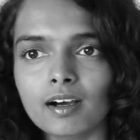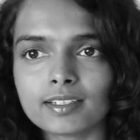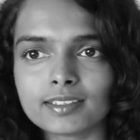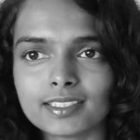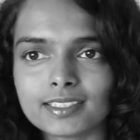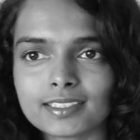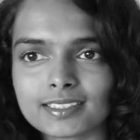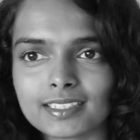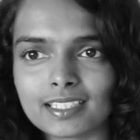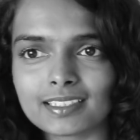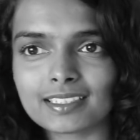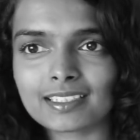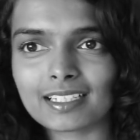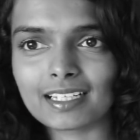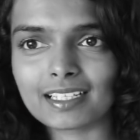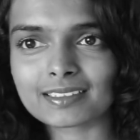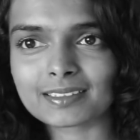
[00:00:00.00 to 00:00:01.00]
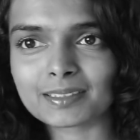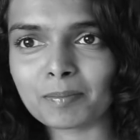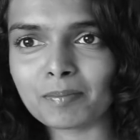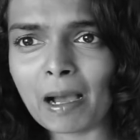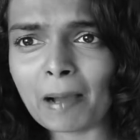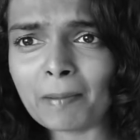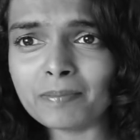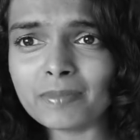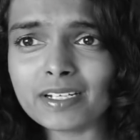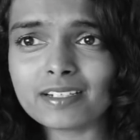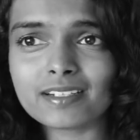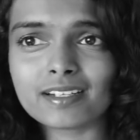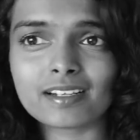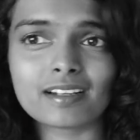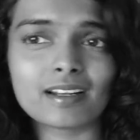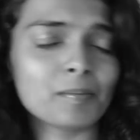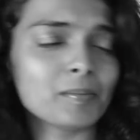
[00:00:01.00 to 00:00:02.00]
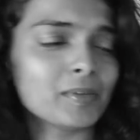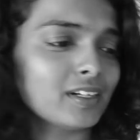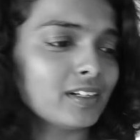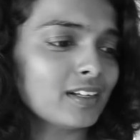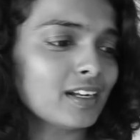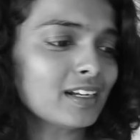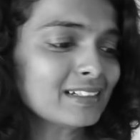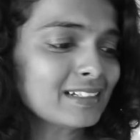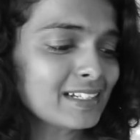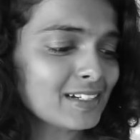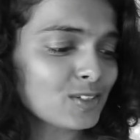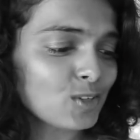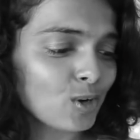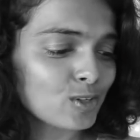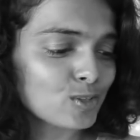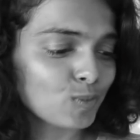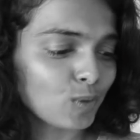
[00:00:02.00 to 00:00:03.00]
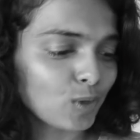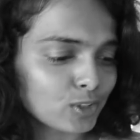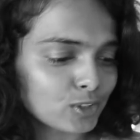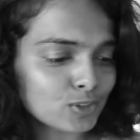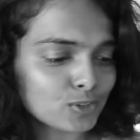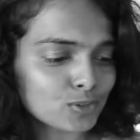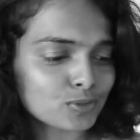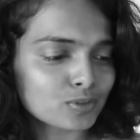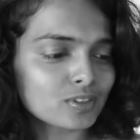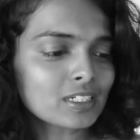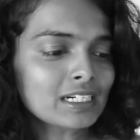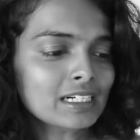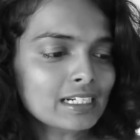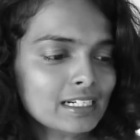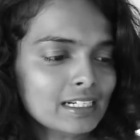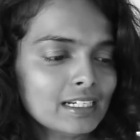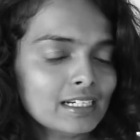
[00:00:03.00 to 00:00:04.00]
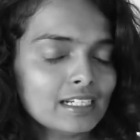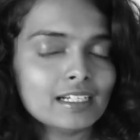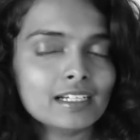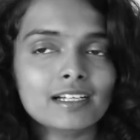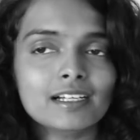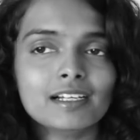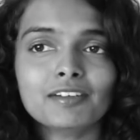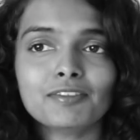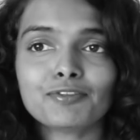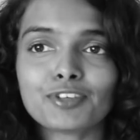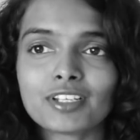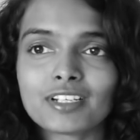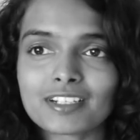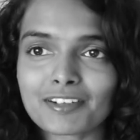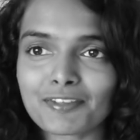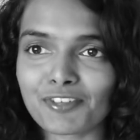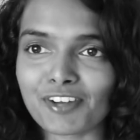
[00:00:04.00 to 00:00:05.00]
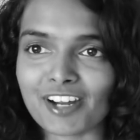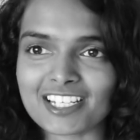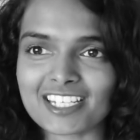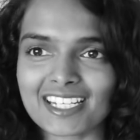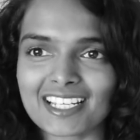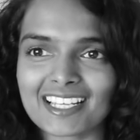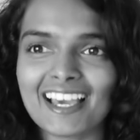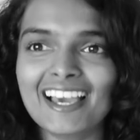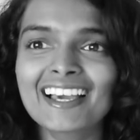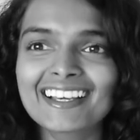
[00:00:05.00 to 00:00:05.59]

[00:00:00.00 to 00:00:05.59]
There's nothing like some mint and lemon detox water to feel refreshing.